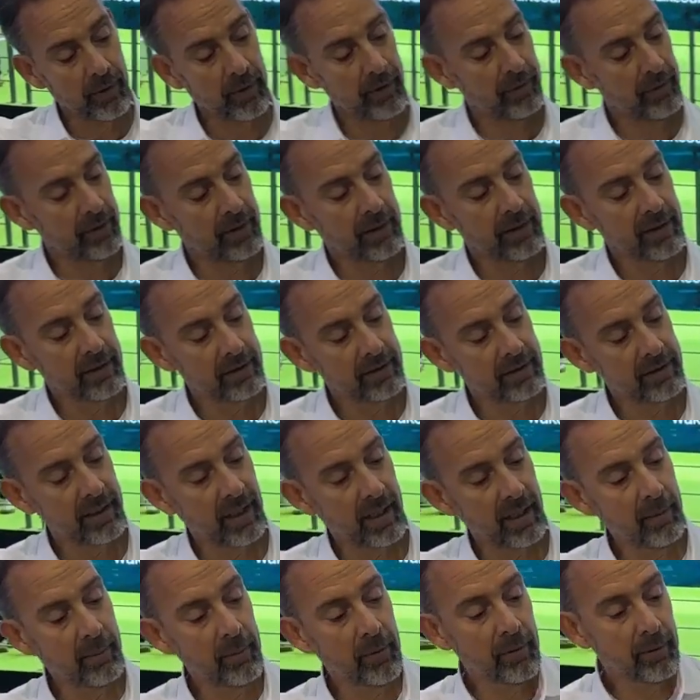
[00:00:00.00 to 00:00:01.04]
having this
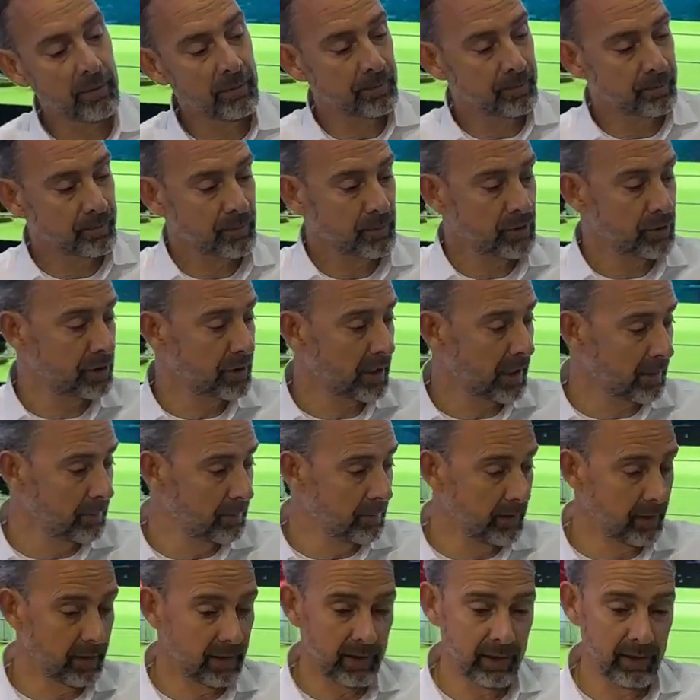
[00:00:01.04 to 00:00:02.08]
table shaped
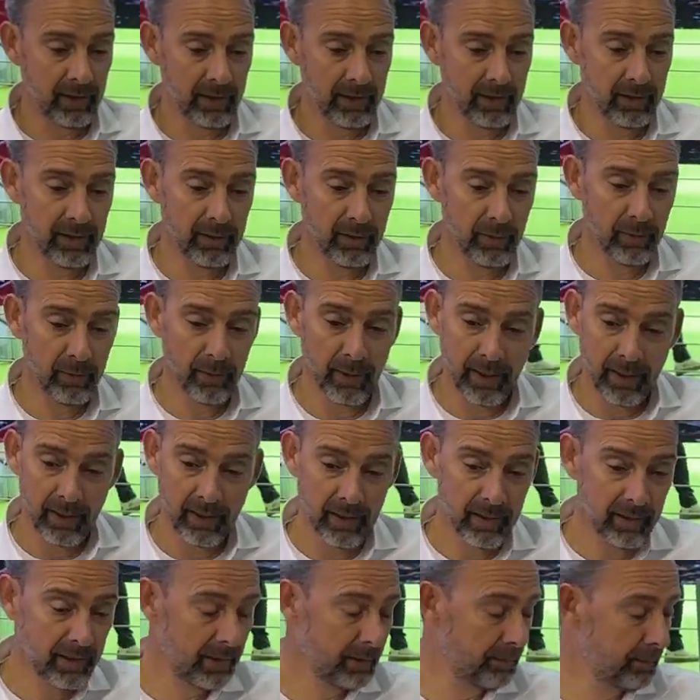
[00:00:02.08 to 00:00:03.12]
in the way
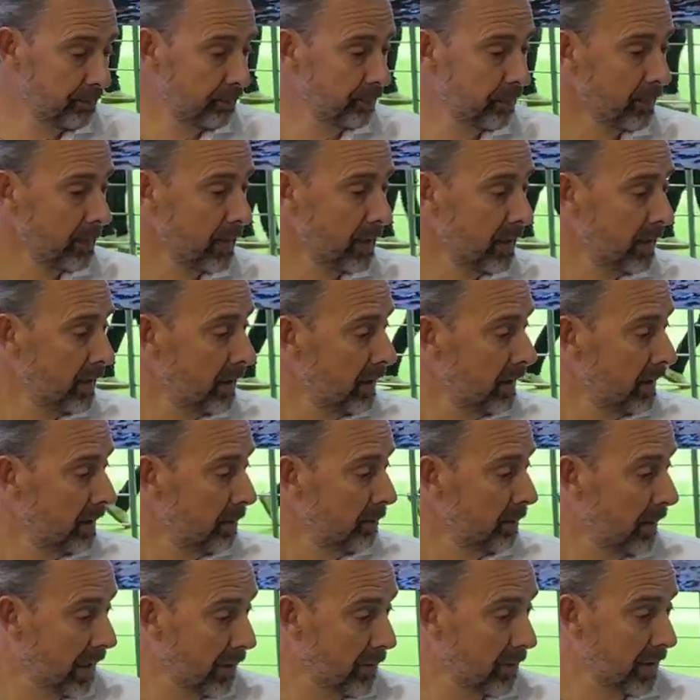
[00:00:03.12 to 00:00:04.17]
the
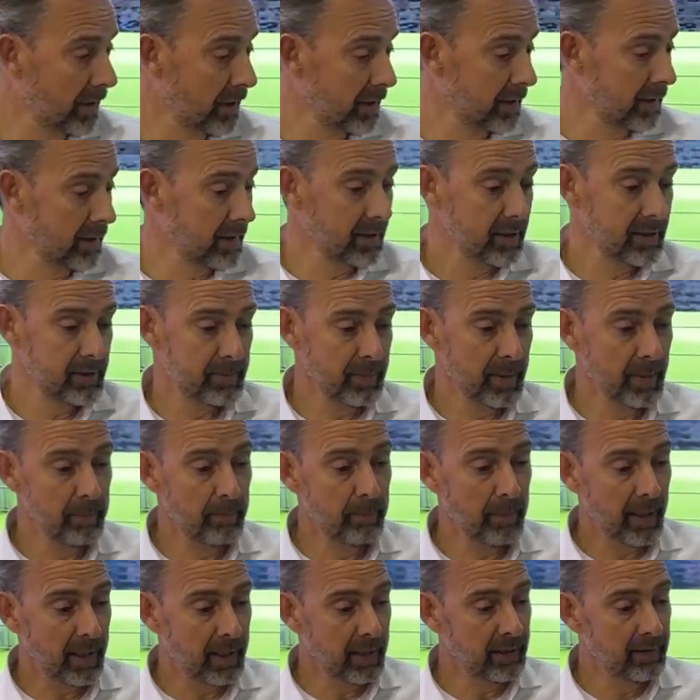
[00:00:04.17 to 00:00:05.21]
bow area has been
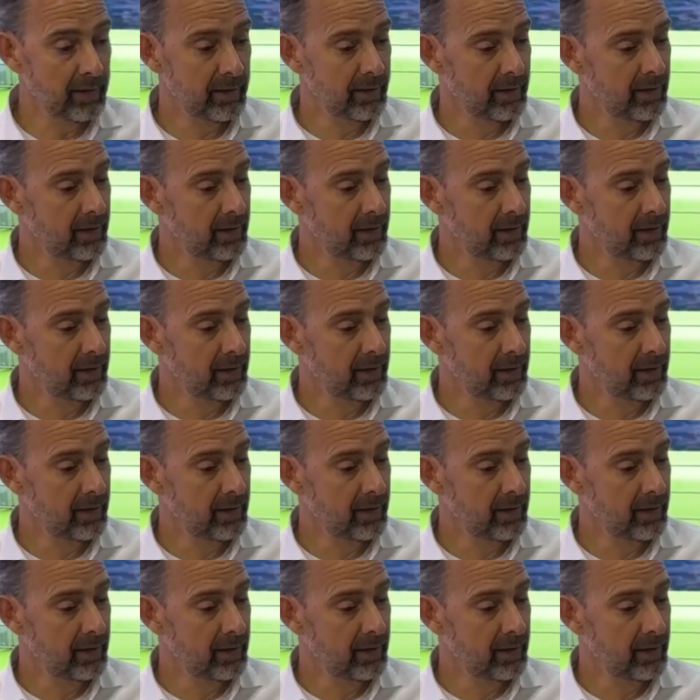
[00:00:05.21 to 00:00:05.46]
made.